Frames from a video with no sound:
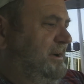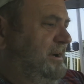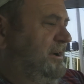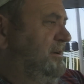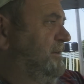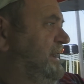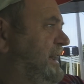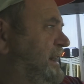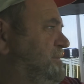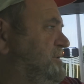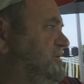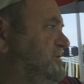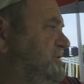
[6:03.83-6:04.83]
It only
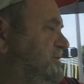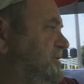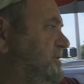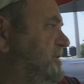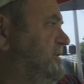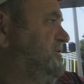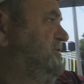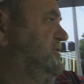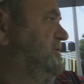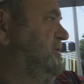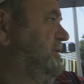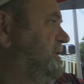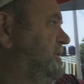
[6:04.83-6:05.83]
happens in New York and
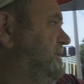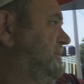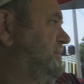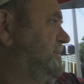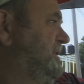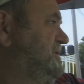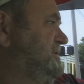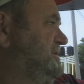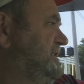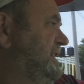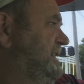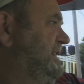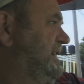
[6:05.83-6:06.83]
Chicago and places
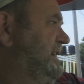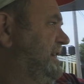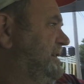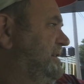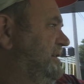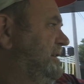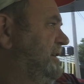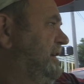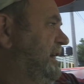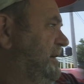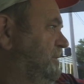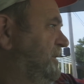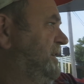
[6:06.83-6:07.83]
like that,
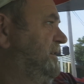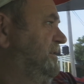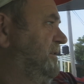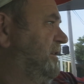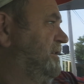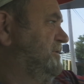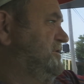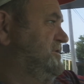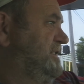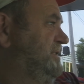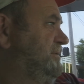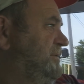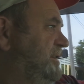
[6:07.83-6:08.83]
and we all of a
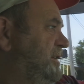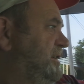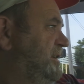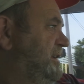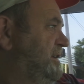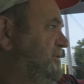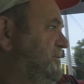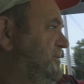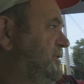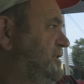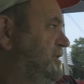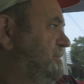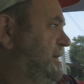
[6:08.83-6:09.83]
sudden threw
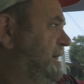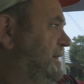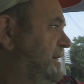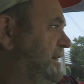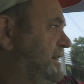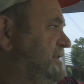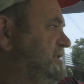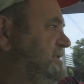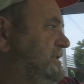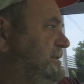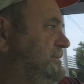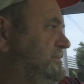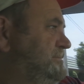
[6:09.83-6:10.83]
into the big leagues.
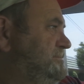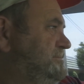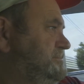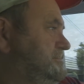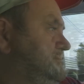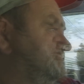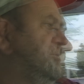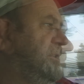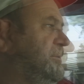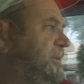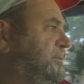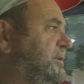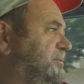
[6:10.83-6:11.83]
First of all,
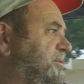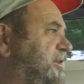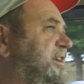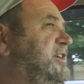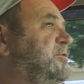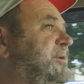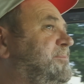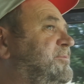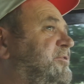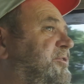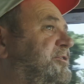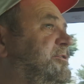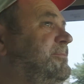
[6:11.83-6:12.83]
we weren't really equipped
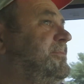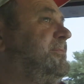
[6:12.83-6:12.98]
for them.